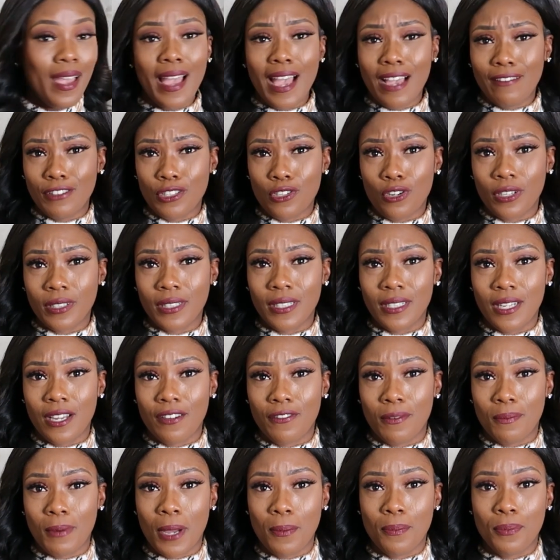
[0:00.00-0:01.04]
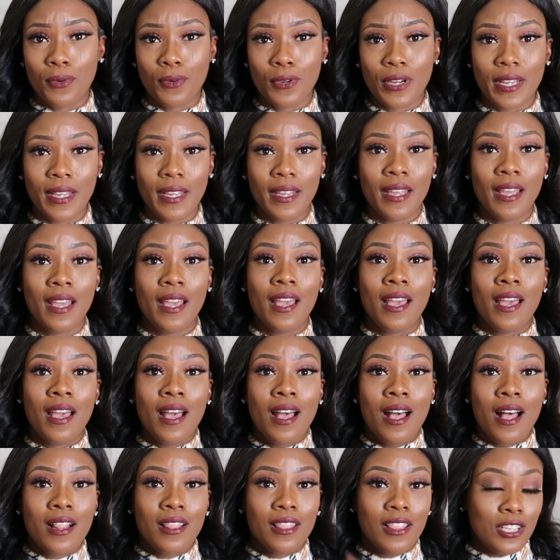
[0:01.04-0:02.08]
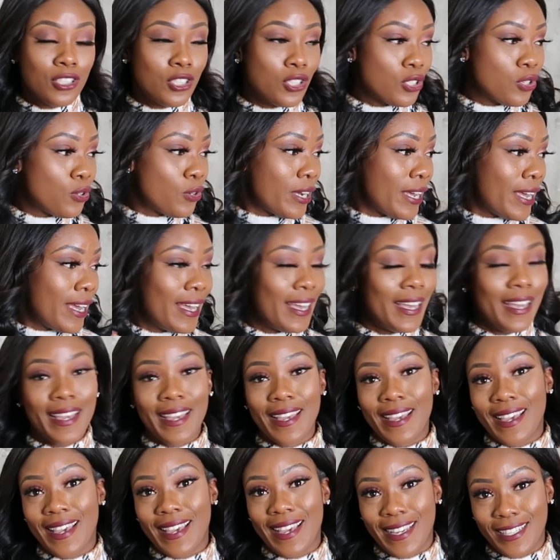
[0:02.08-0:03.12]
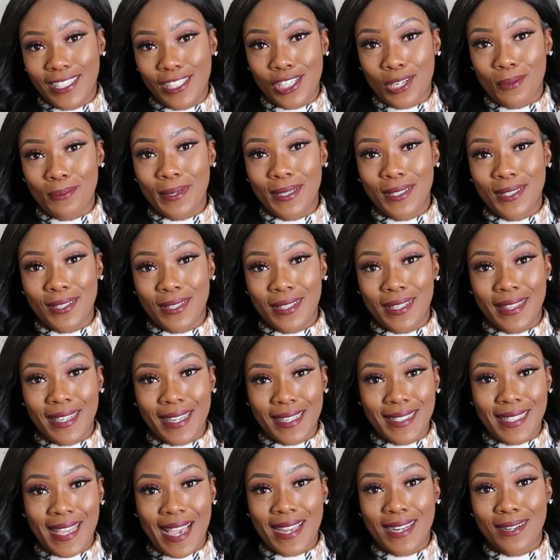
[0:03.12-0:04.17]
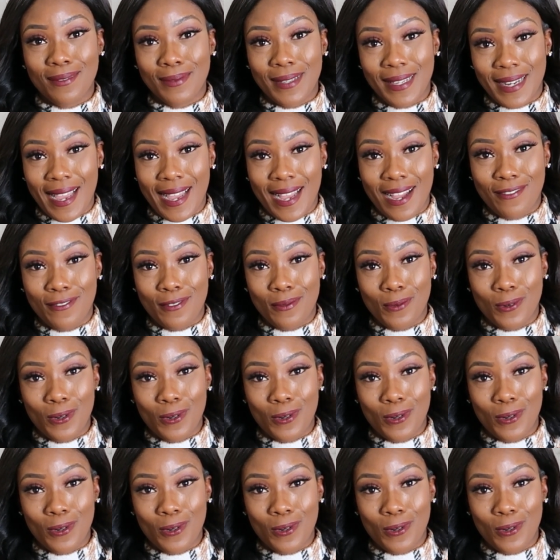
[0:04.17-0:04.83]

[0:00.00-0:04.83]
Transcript: I've talked enough about beauty. Let's go ahead and jump into the next item that I got from